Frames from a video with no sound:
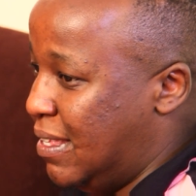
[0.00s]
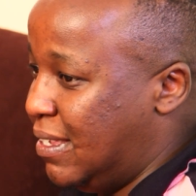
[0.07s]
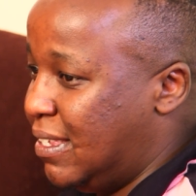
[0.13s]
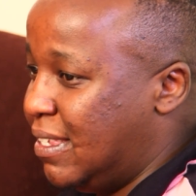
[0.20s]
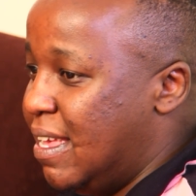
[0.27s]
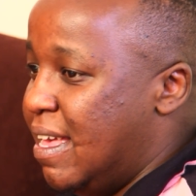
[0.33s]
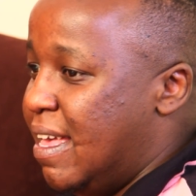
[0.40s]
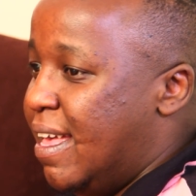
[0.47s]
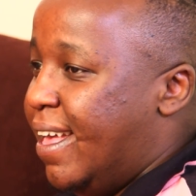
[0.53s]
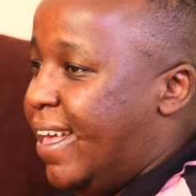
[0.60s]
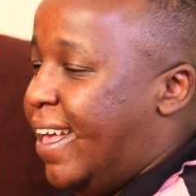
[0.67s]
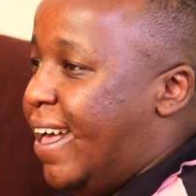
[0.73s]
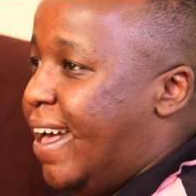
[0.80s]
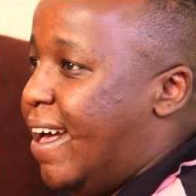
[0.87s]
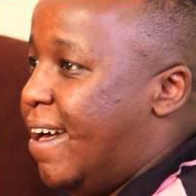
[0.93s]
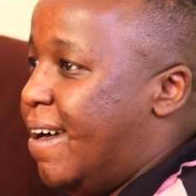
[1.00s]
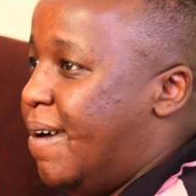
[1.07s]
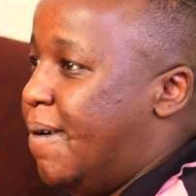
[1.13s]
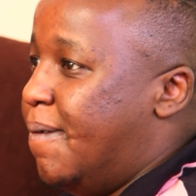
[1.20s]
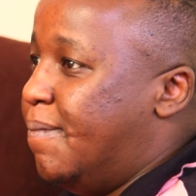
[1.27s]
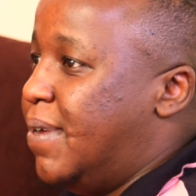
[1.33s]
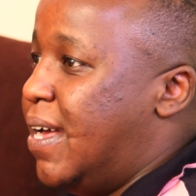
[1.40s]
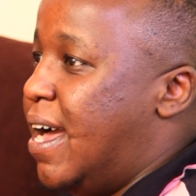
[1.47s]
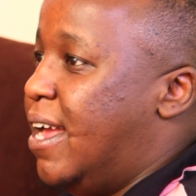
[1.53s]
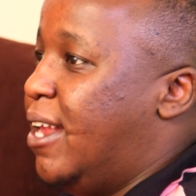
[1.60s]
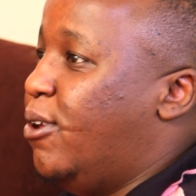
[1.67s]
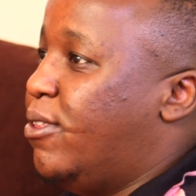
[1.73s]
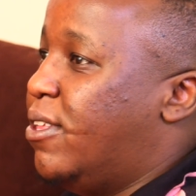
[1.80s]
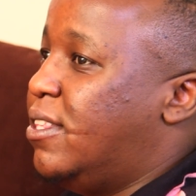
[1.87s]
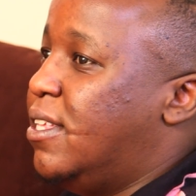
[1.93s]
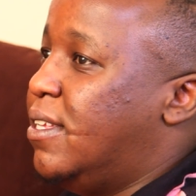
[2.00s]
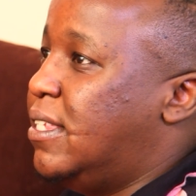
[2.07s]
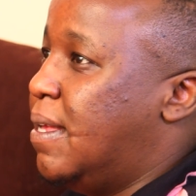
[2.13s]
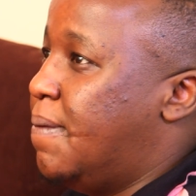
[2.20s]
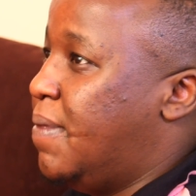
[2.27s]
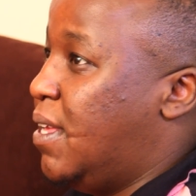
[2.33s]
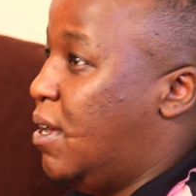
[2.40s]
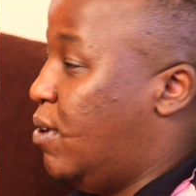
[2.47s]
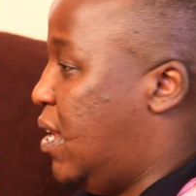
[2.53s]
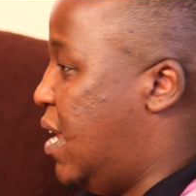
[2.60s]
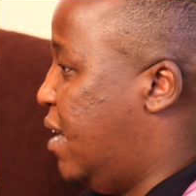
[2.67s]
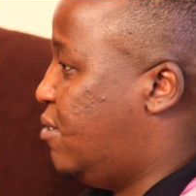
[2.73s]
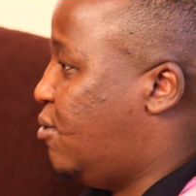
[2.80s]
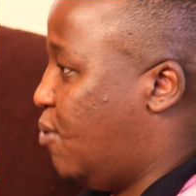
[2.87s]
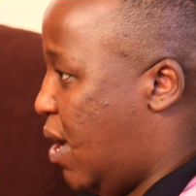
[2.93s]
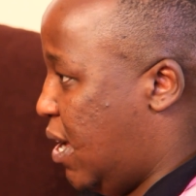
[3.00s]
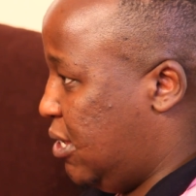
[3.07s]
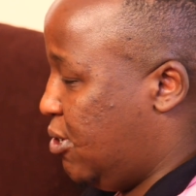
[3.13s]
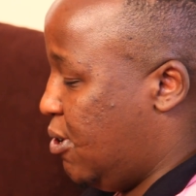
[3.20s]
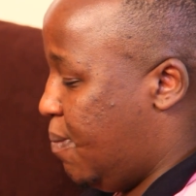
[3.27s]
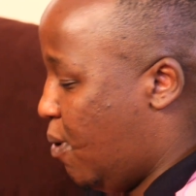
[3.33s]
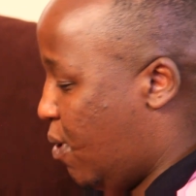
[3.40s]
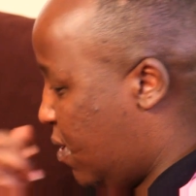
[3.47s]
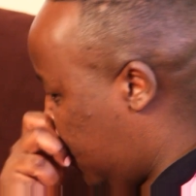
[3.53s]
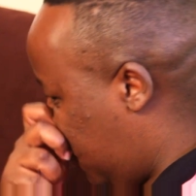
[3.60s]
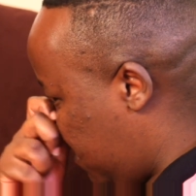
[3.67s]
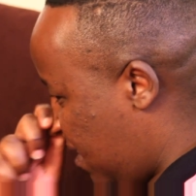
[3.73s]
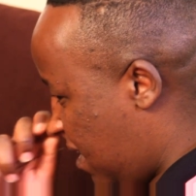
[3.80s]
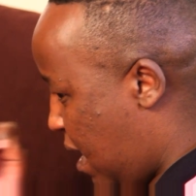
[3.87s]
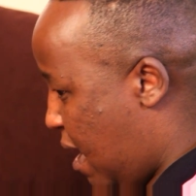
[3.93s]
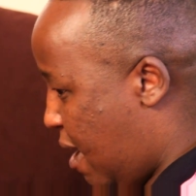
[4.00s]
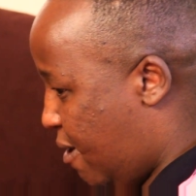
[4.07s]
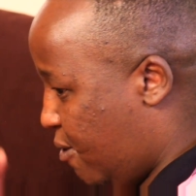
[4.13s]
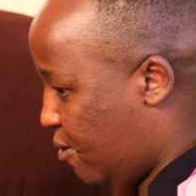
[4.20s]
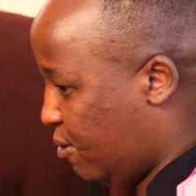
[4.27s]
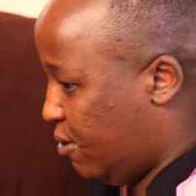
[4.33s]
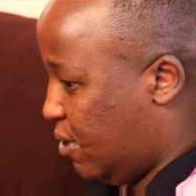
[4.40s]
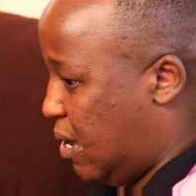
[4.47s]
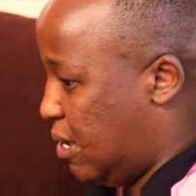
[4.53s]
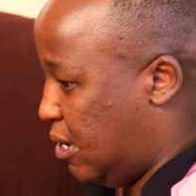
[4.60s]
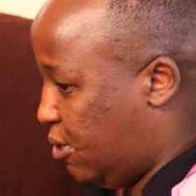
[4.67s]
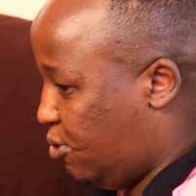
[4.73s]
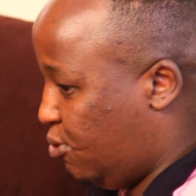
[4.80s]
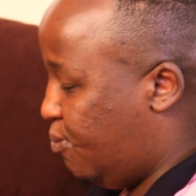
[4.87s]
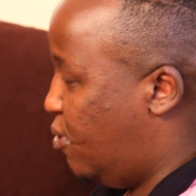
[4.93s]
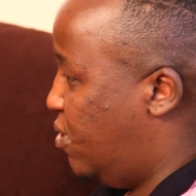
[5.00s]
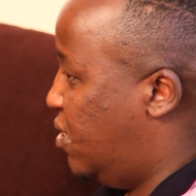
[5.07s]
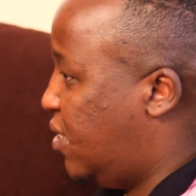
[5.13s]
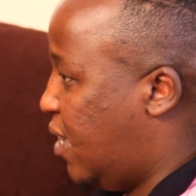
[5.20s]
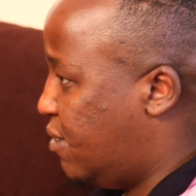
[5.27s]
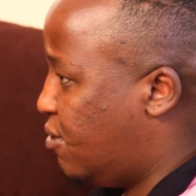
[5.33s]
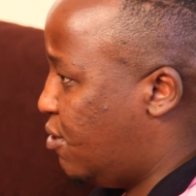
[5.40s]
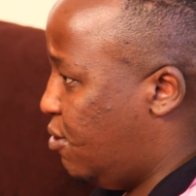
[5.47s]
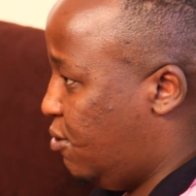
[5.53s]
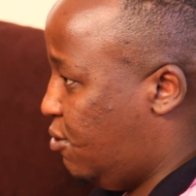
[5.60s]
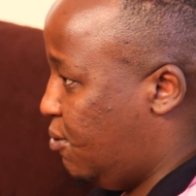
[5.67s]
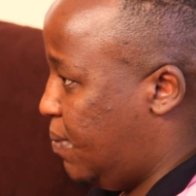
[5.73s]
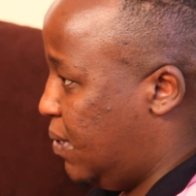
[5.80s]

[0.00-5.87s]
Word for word: Yes. I know that there's something I'd like to ask you about how to monetize on YouTube.